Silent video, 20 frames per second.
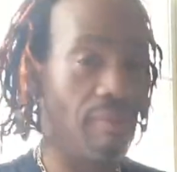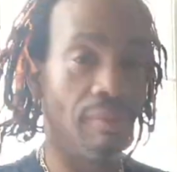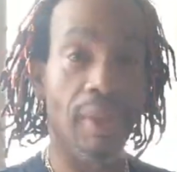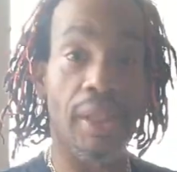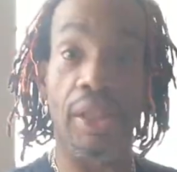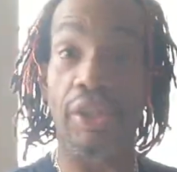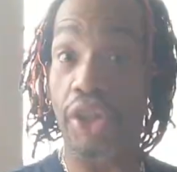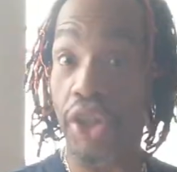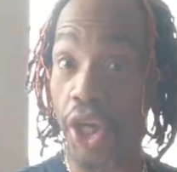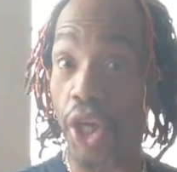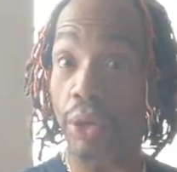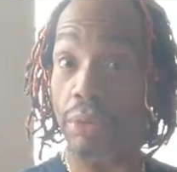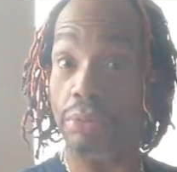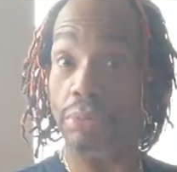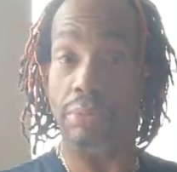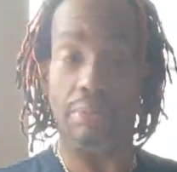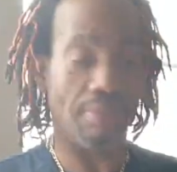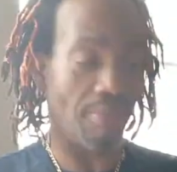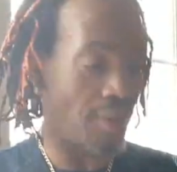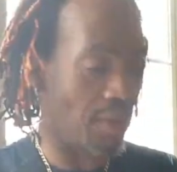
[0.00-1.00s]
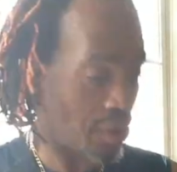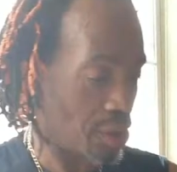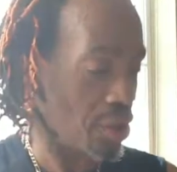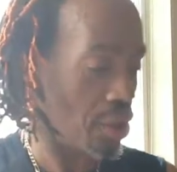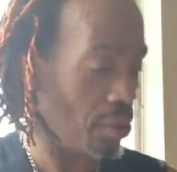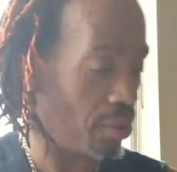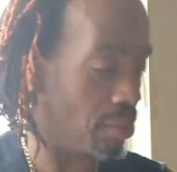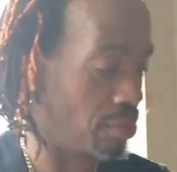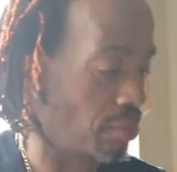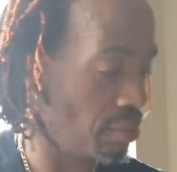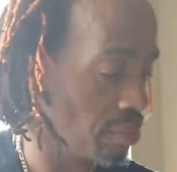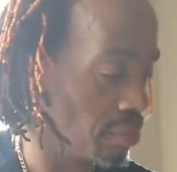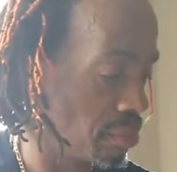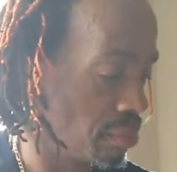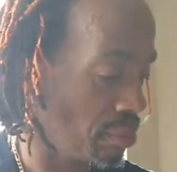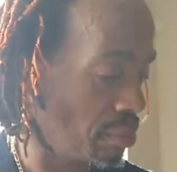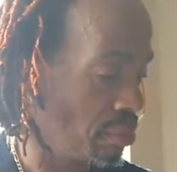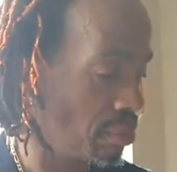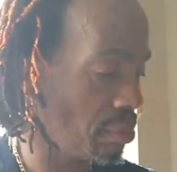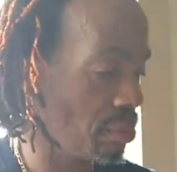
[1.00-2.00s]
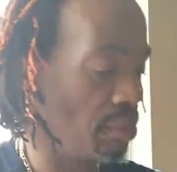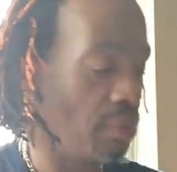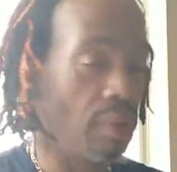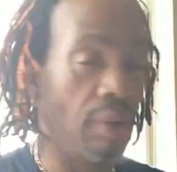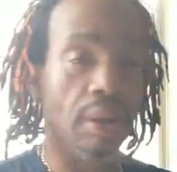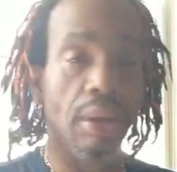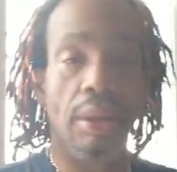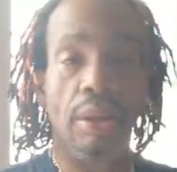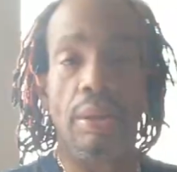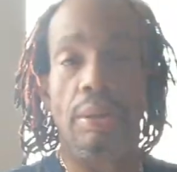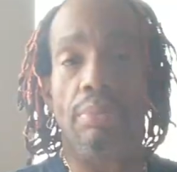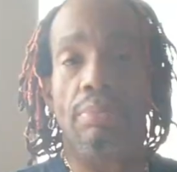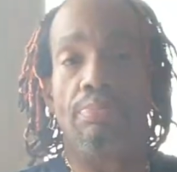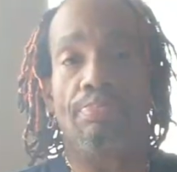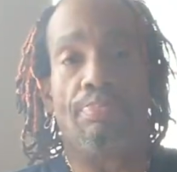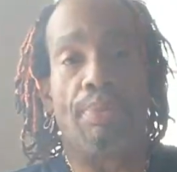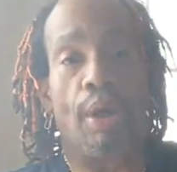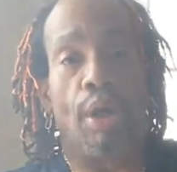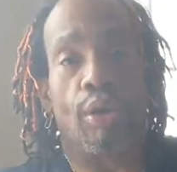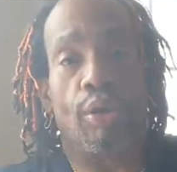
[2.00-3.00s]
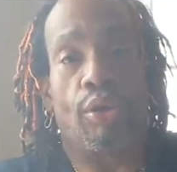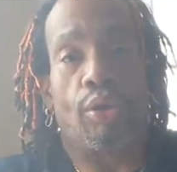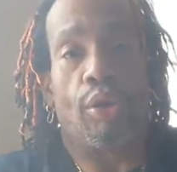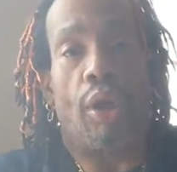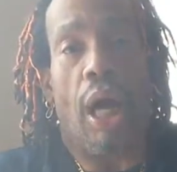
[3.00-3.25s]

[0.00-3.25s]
It's cute. It's cute. But